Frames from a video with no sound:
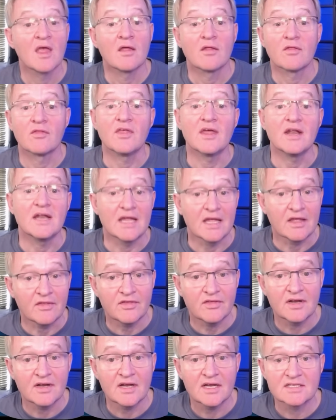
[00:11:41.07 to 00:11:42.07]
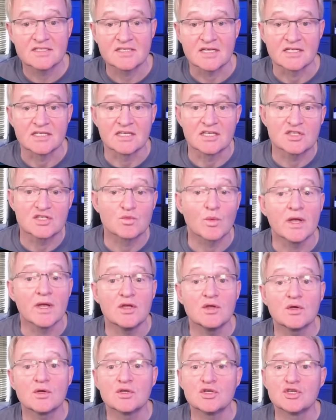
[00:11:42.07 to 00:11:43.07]
then Ethernet settings where you
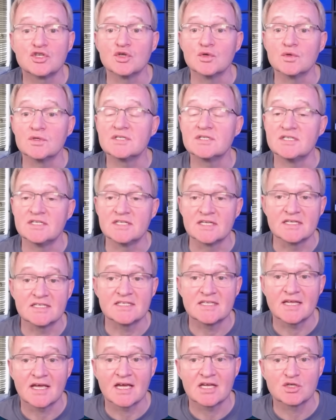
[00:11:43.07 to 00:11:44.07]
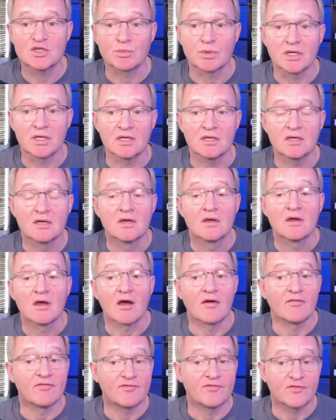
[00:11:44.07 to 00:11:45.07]
can choose DCHP, a
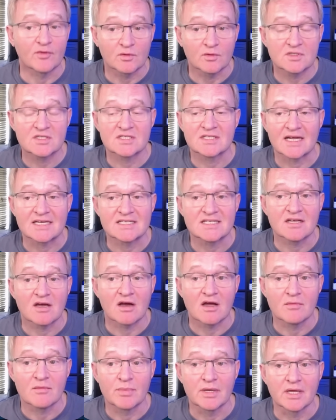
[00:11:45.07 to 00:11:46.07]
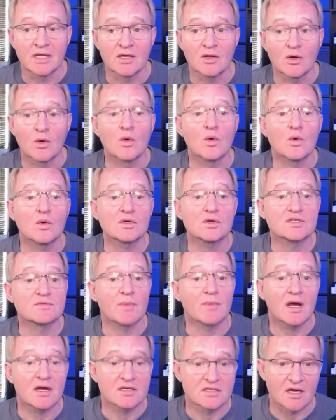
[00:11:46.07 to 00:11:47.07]
full static IP or
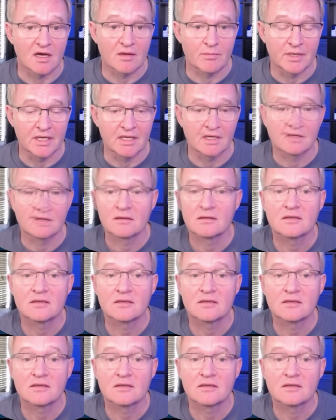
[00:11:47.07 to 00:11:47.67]
Smart IP.